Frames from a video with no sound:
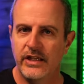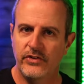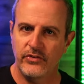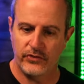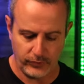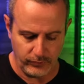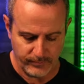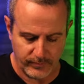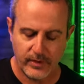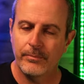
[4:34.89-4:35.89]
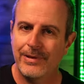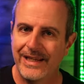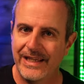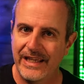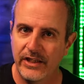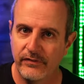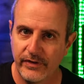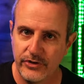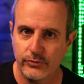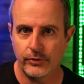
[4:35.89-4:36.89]
is to play
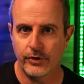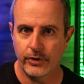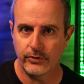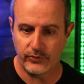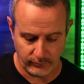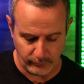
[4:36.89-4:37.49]
individual notes.